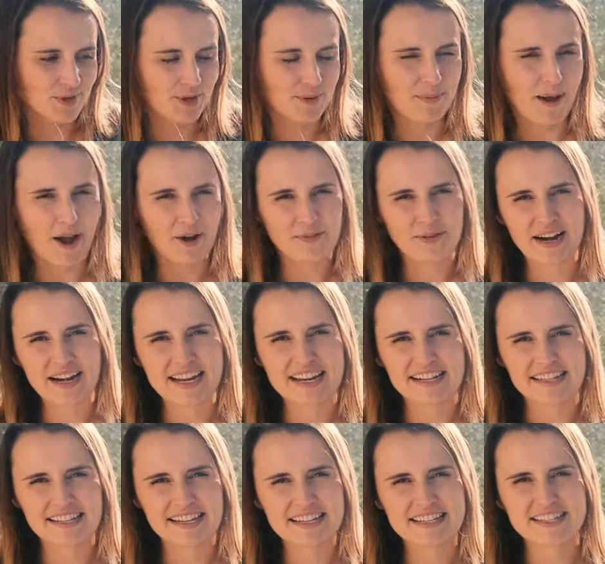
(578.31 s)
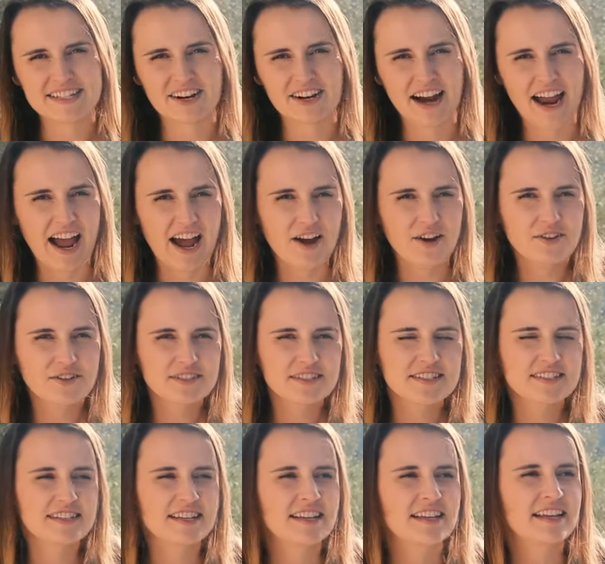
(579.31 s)
we were about ready to list our
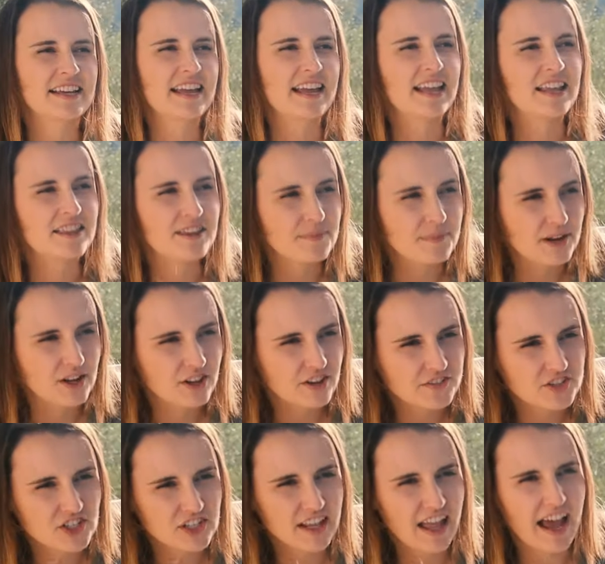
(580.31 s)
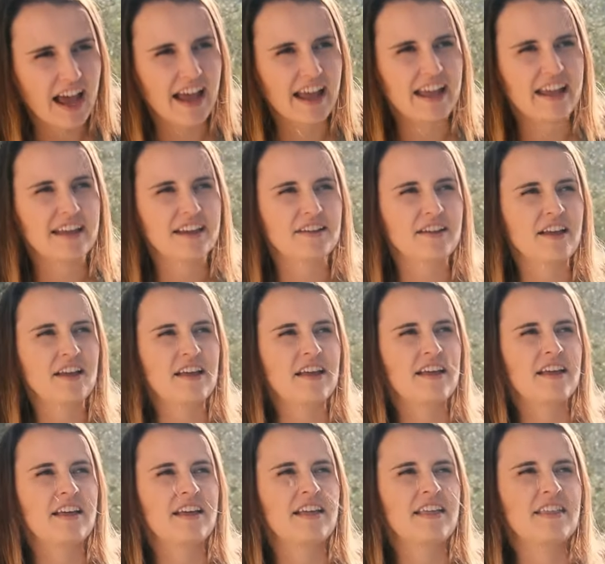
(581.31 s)
house in the middle of July,
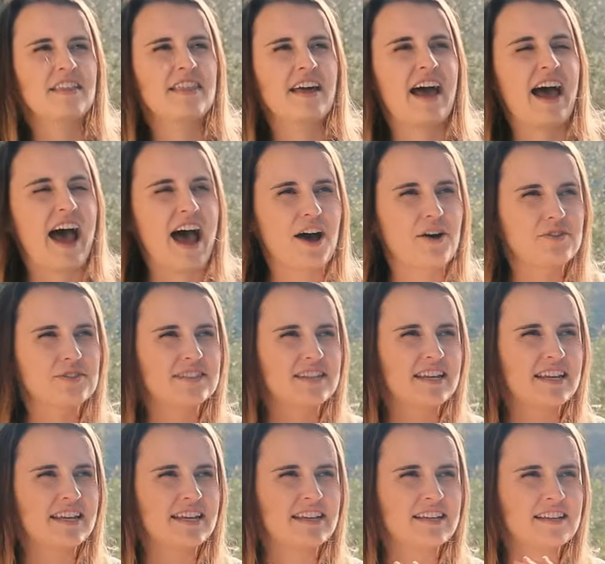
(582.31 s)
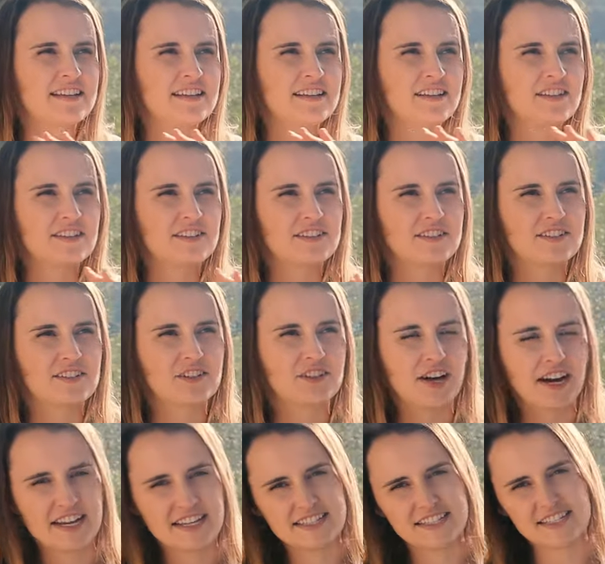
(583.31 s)
the housing
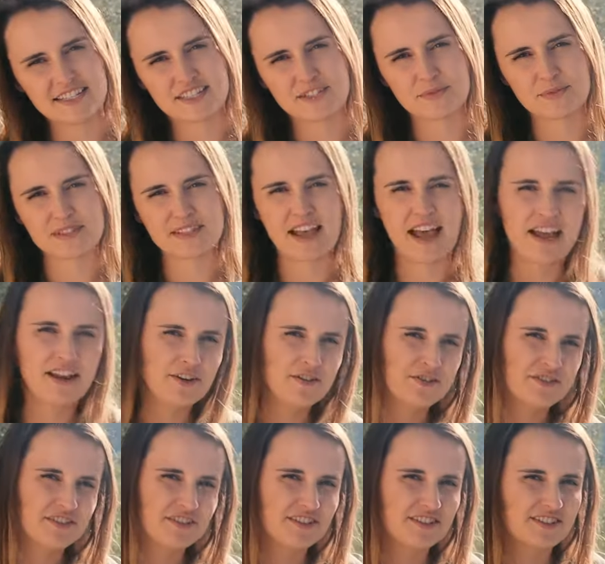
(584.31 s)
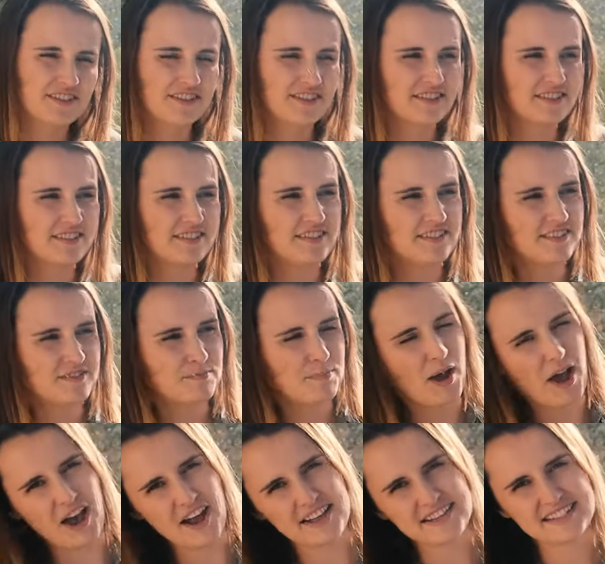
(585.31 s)
crisis was kind of
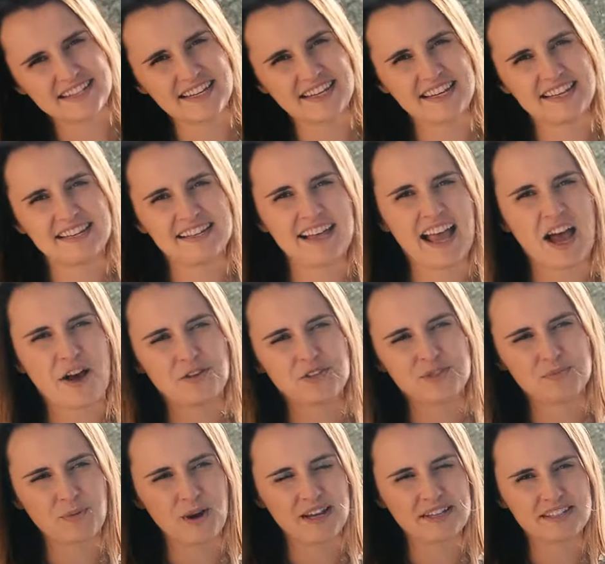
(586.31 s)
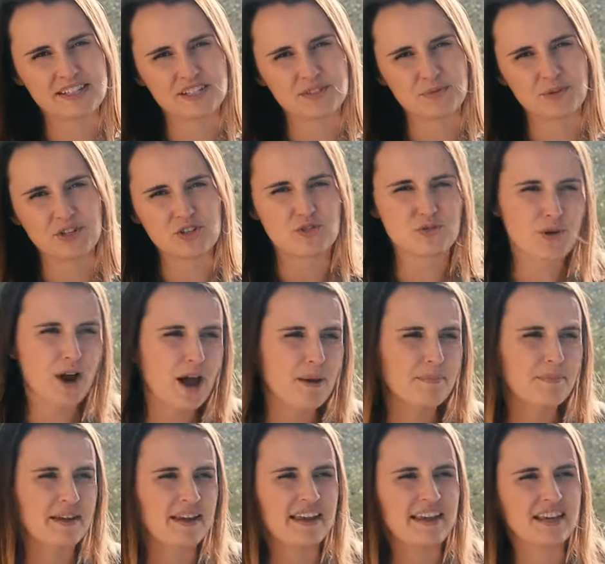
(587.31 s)
pausing, house prices were
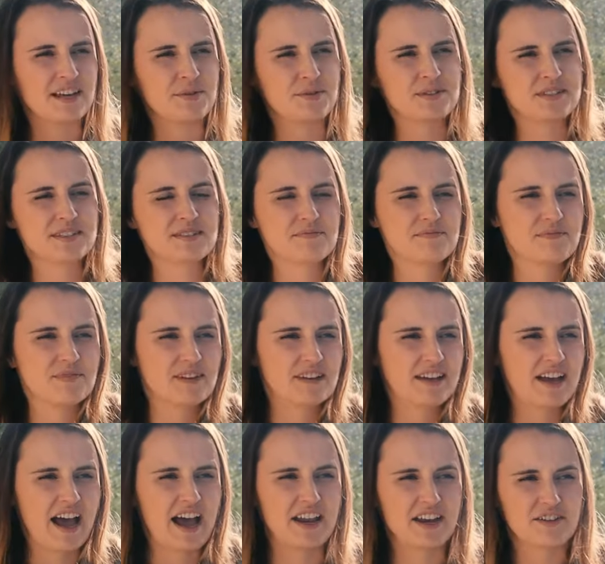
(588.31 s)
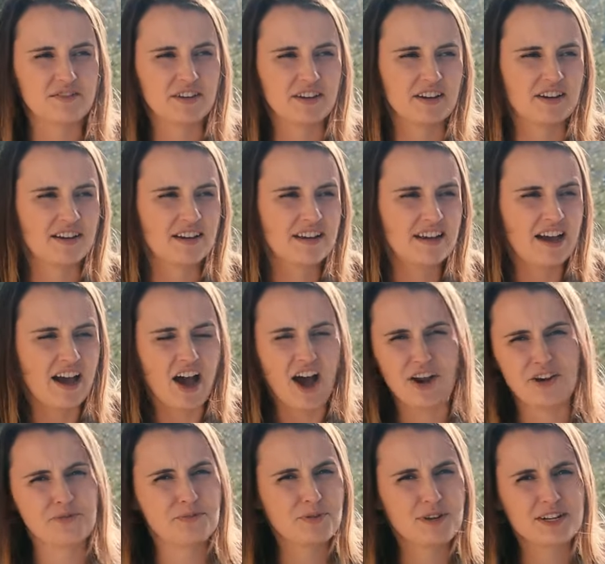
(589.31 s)
dropping, it was kind of a
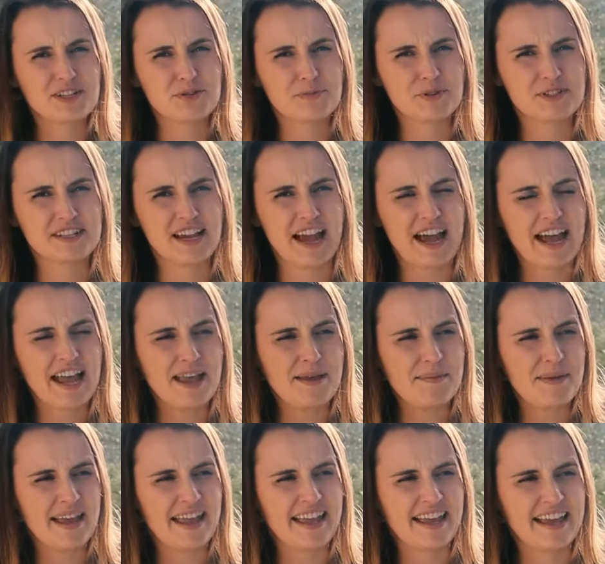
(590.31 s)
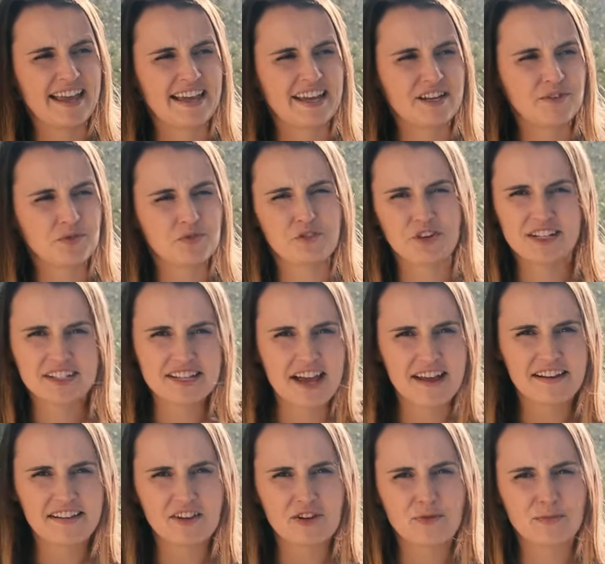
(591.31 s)
unpredictable time and we freaked
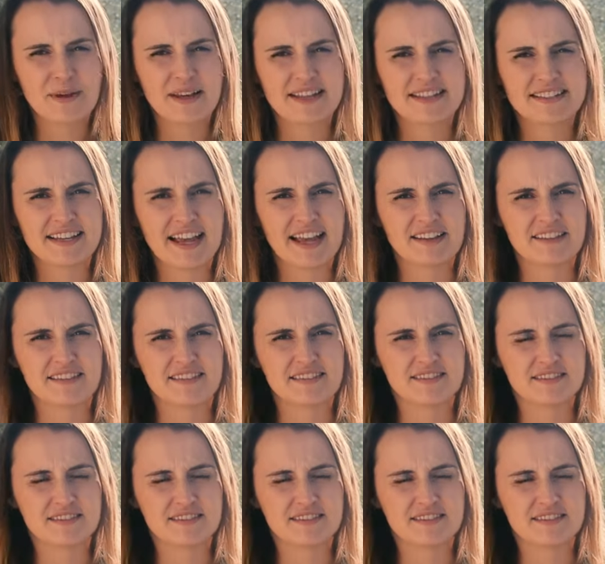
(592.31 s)
out a little bit and said,